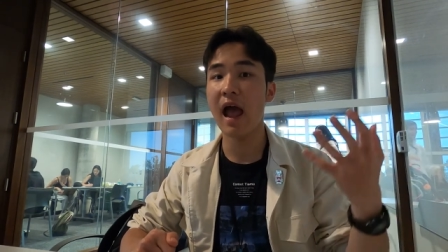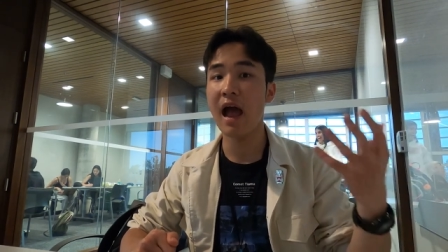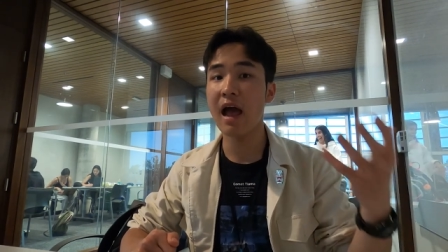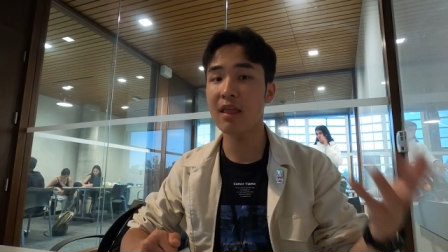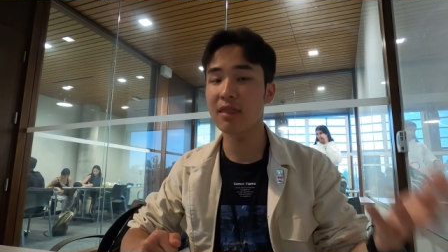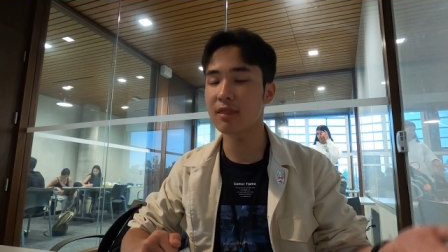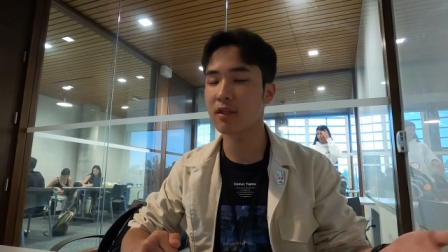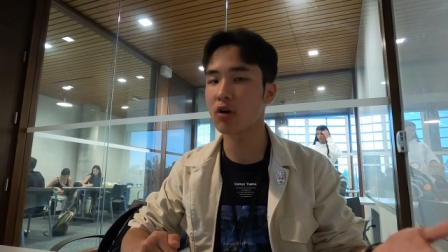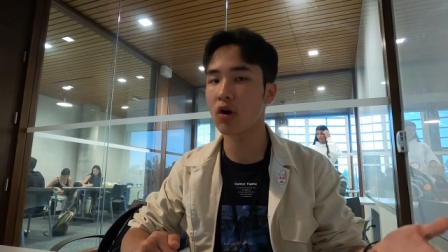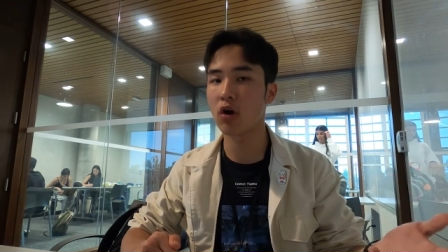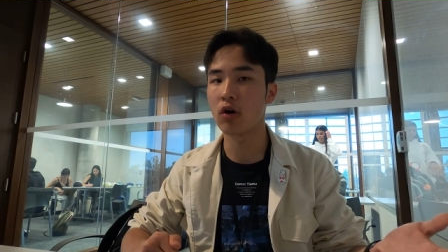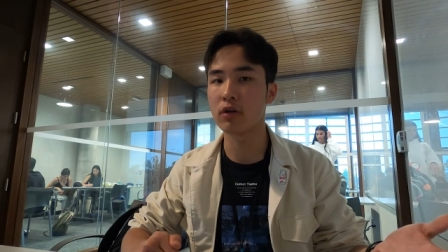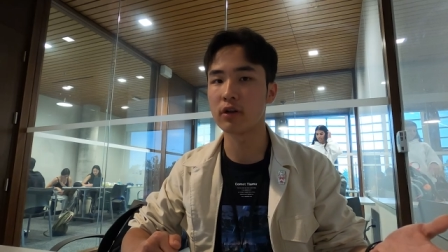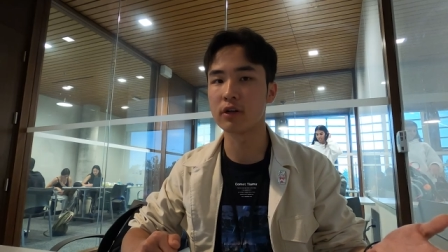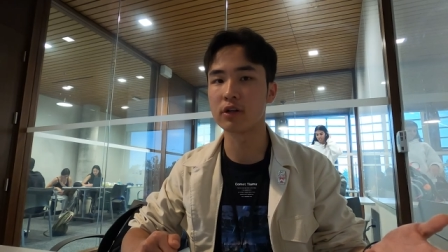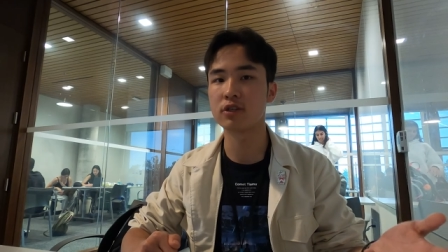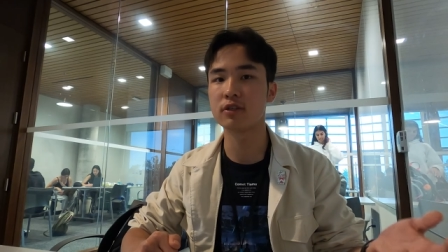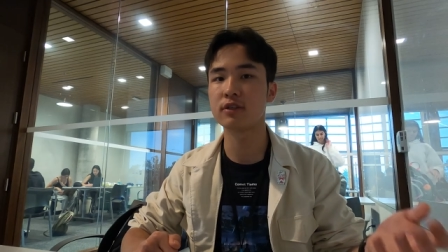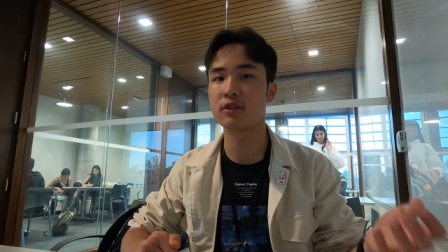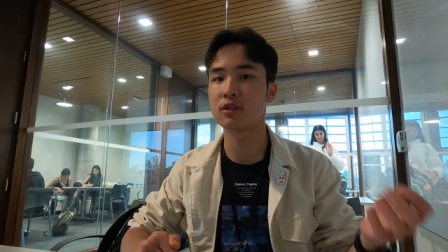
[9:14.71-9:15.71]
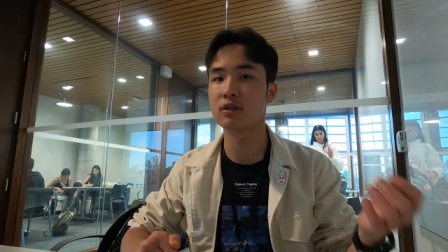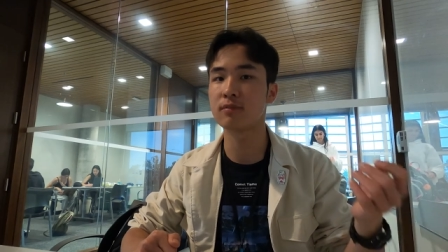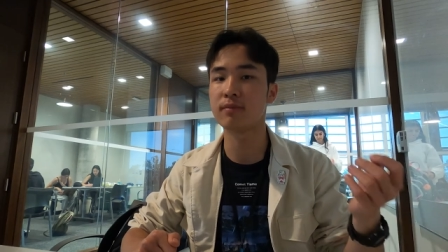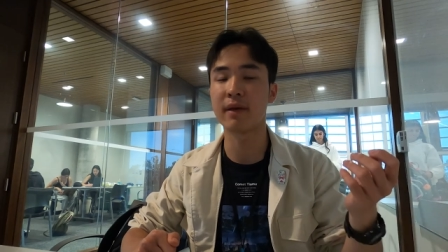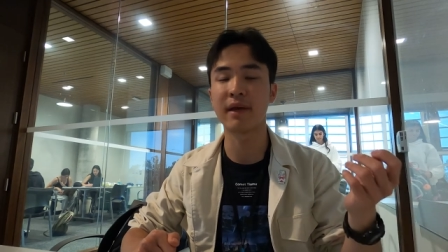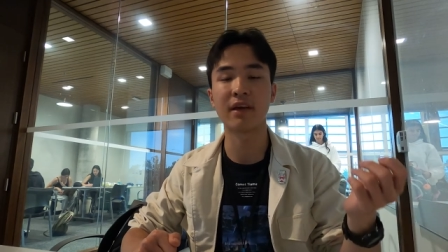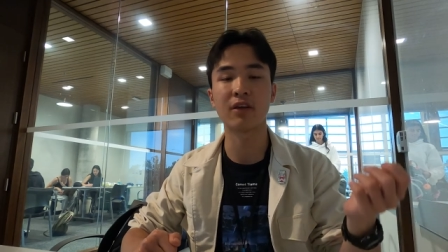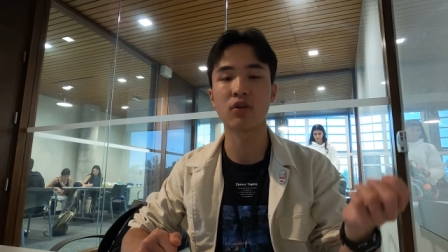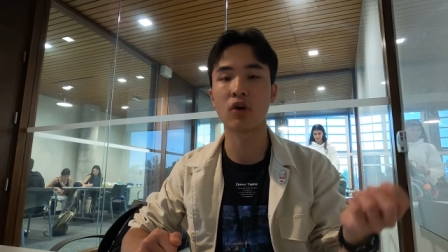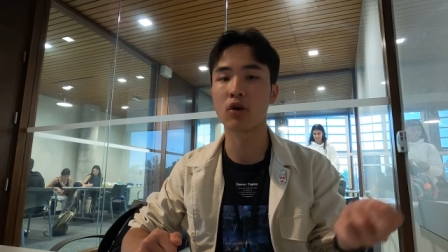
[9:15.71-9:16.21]
at the college to
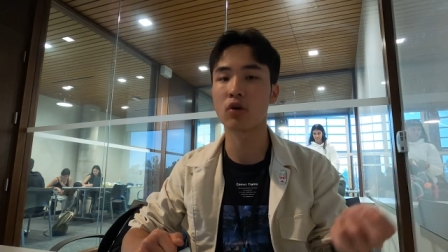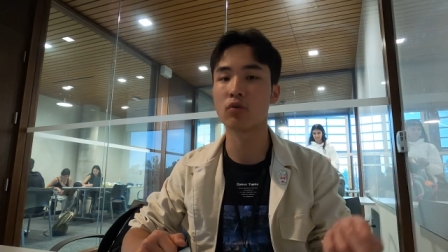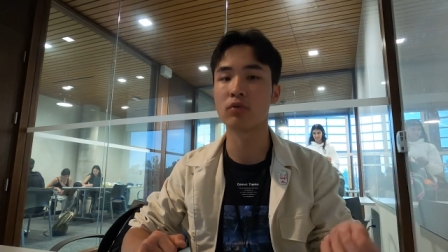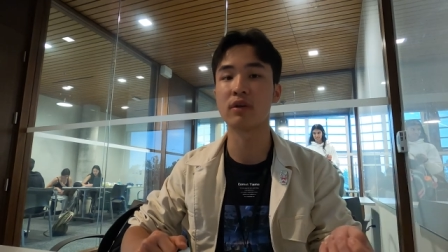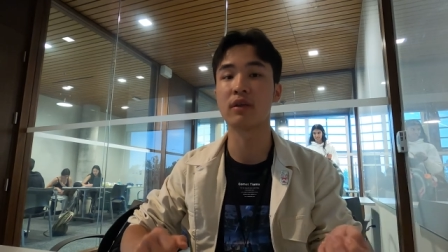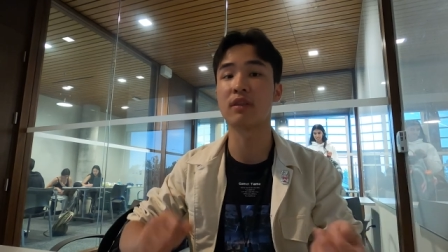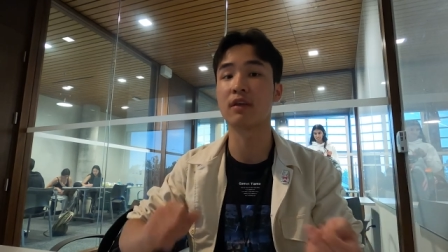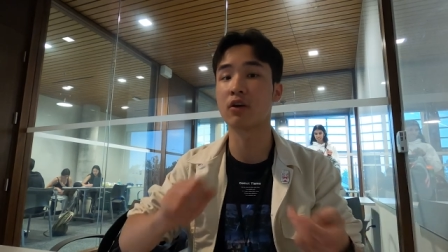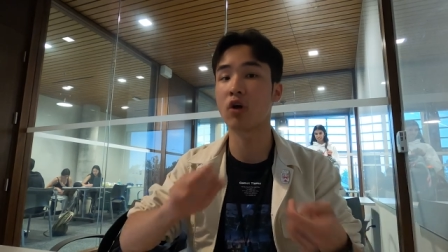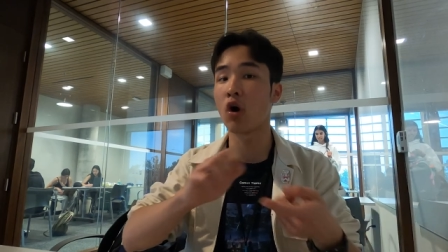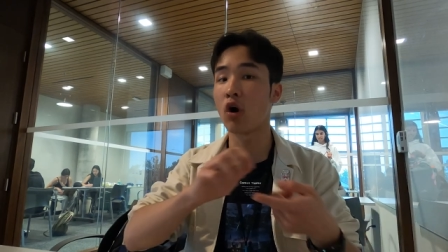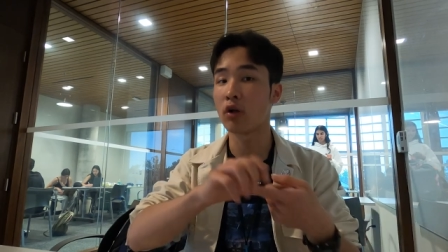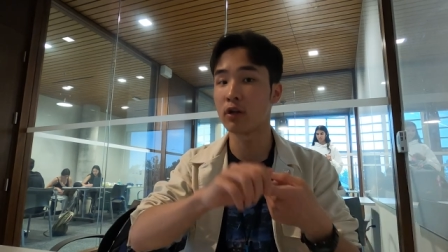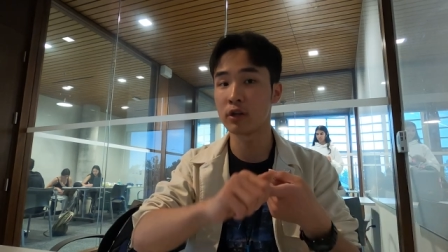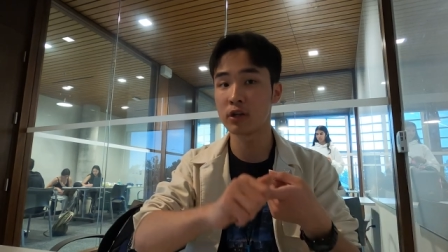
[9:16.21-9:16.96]
make not only the